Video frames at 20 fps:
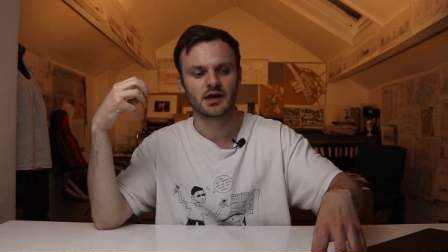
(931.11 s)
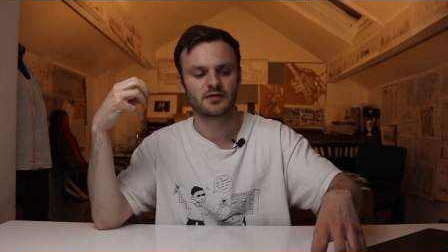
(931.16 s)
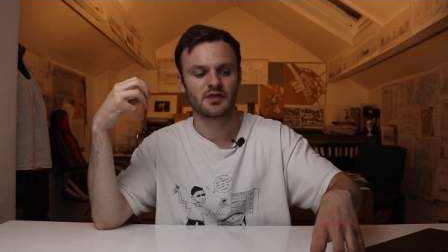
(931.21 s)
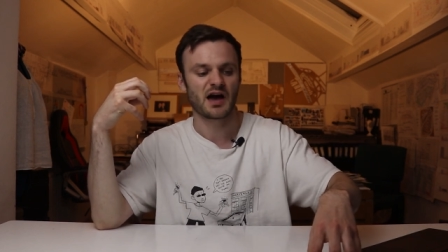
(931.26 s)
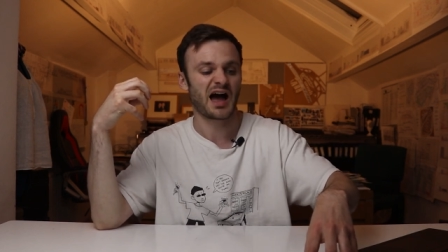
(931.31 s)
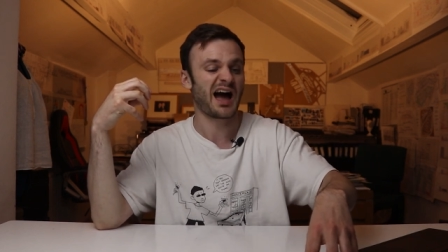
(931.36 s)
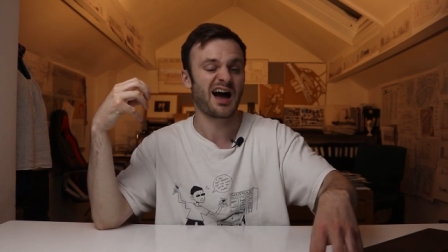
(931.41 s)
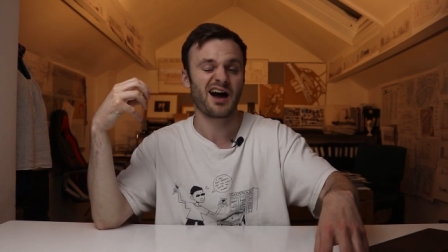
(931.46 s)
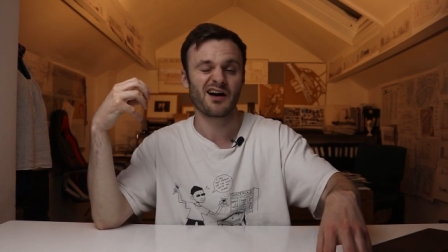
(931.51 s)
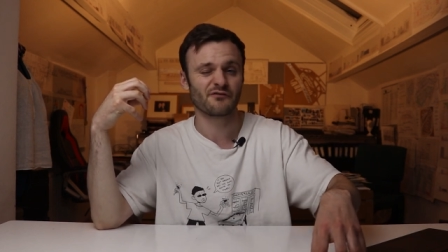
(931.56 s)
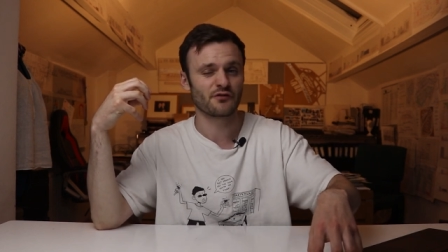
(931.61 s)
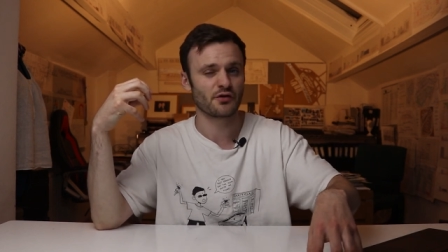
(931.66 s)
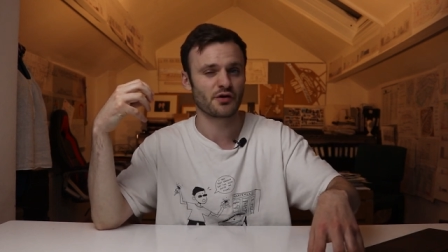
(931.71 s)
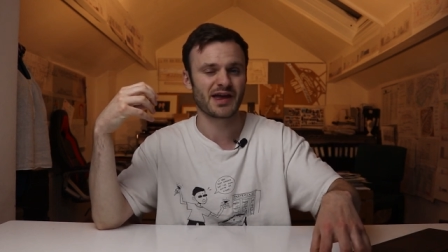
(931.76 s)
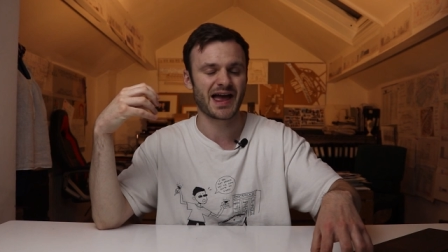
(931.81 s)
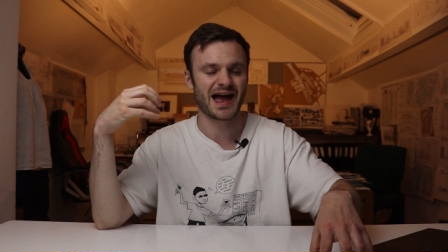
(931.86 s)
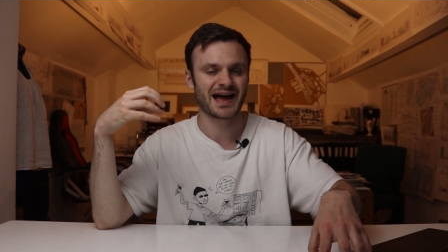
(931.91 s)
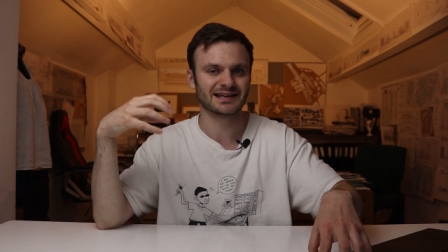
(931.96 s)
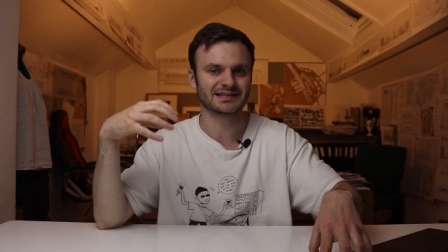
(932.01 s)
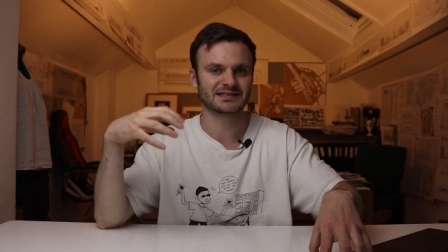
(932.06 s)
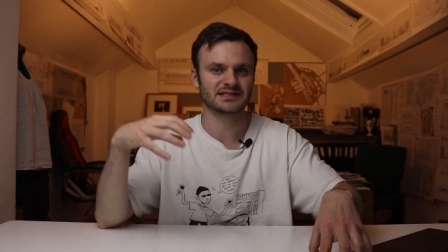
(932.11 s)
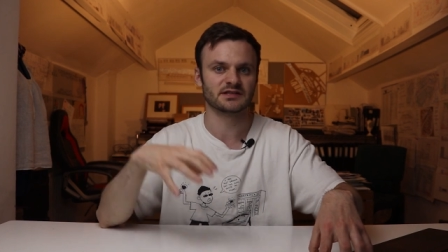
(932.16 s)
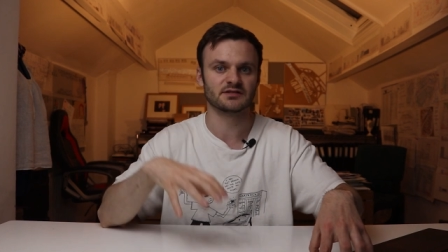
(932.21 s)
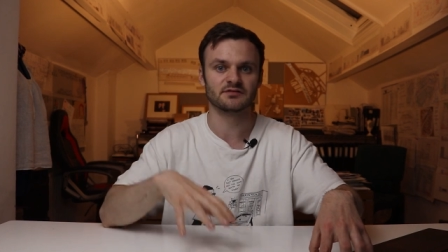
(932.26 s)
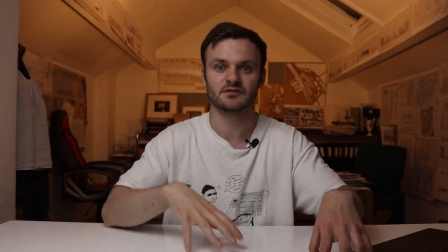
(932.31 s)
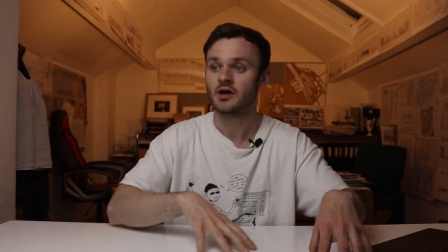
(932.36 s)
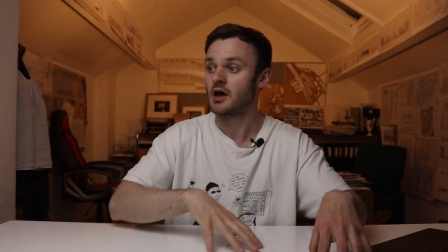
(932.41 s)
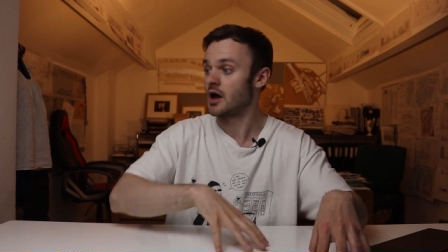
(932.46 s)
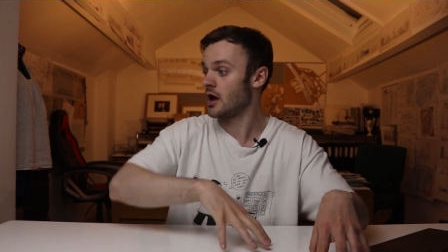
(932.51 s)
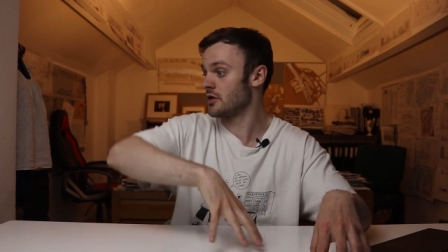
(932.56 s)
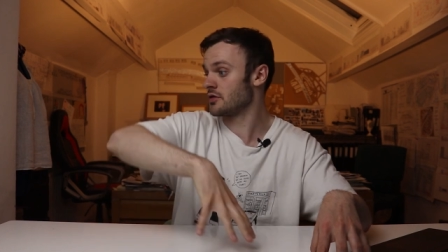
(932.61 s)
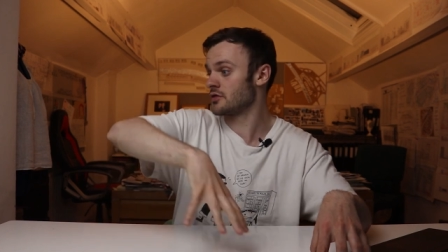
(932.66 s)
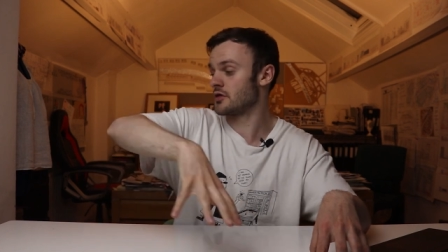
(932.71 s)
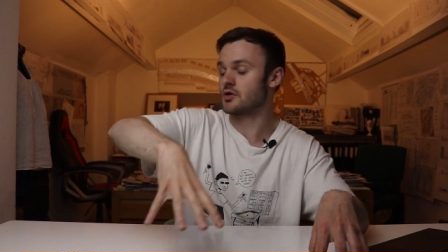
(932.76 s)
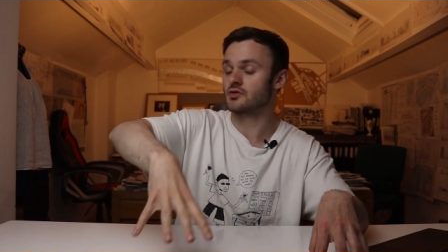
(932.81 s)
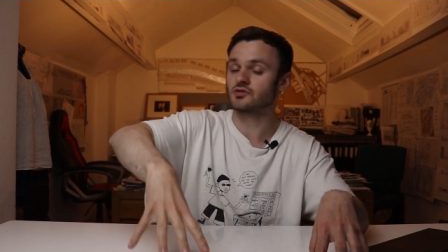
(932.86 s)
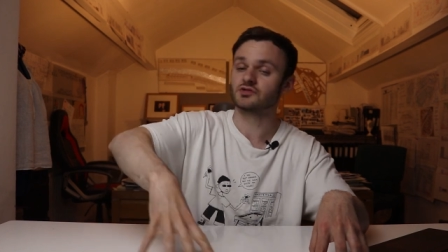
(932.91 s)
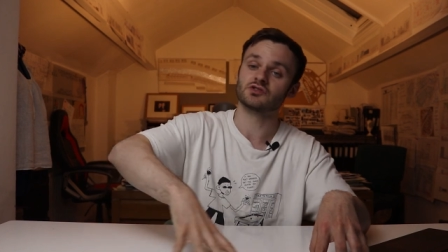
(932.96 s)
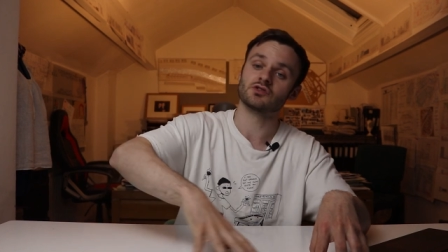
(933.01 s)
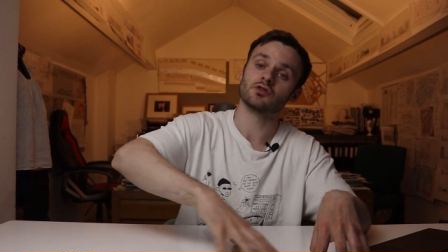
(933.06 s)
that aren't very active and
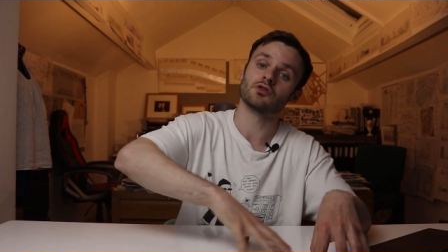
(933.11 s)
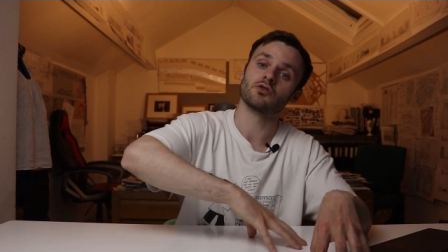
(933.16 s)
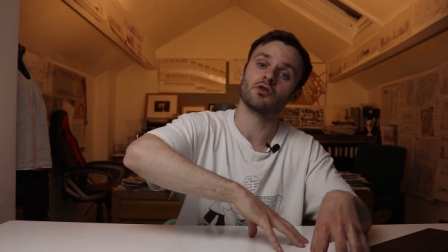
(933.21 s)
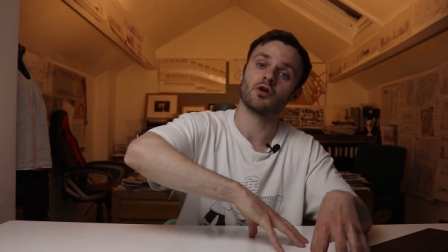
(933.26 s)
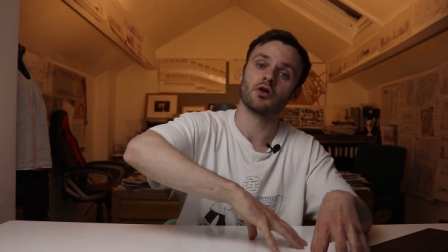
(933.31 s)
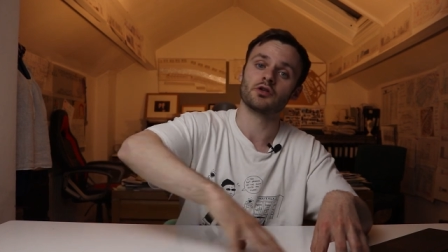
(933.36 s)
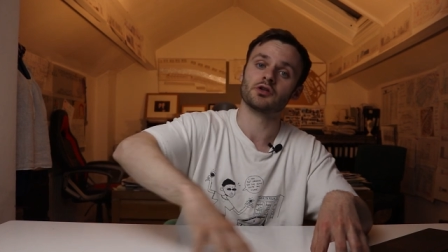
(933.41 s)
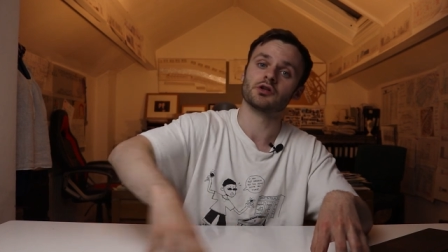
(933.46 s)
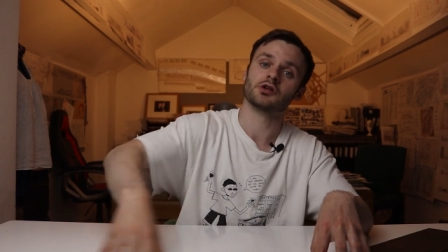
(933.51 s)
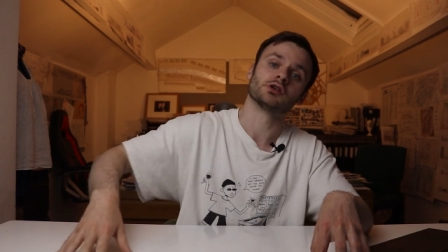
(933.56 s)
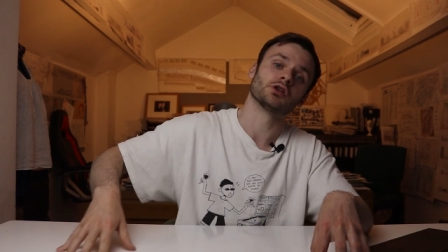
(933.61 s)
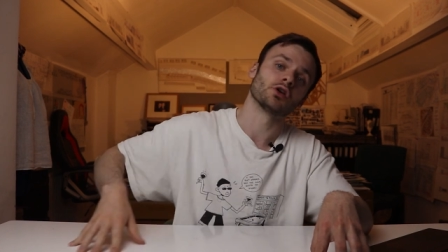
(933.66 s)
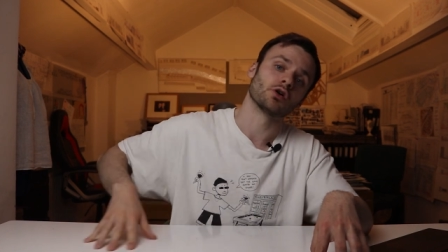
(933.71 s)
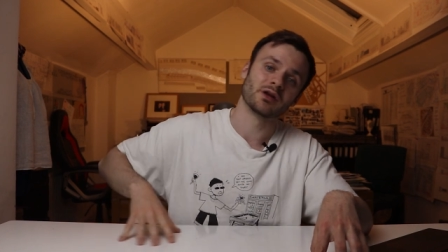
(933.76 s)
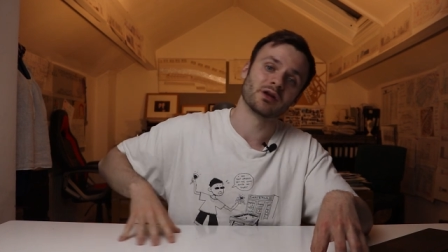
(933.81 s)
those that are on, you